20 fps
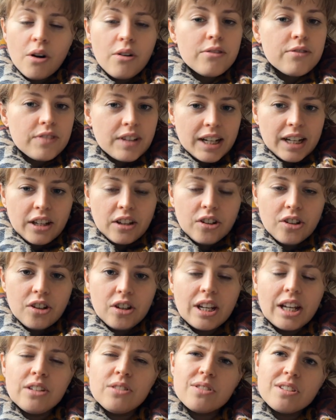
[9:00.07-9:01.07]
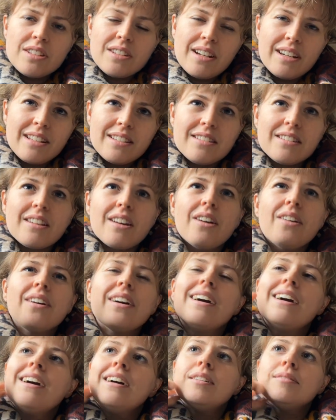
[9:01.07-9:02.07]
feeling good, and you're starting to go,
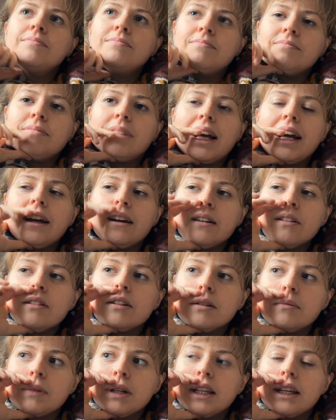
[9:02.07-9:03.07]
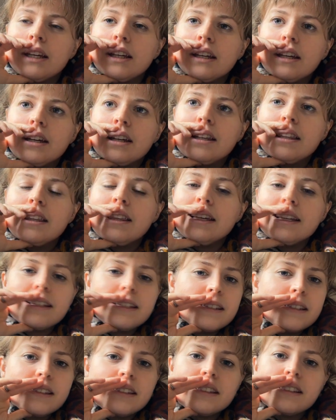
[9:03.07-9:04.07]
hang on a minute,
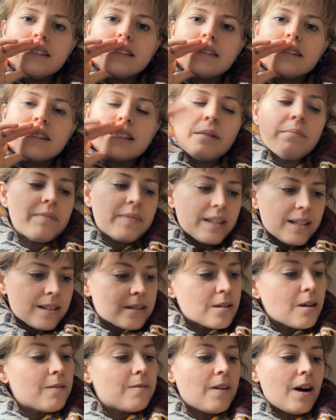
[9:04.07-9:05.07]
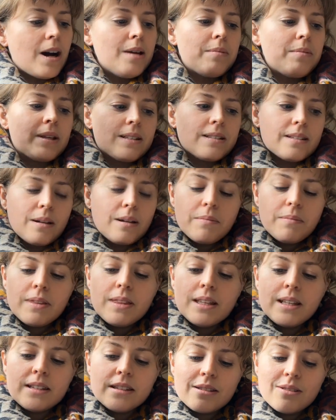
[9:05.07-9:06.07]
something's not vibing,
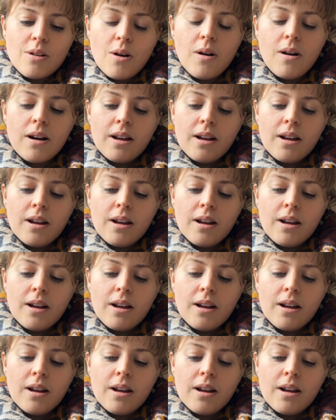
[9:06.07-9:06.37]
something's not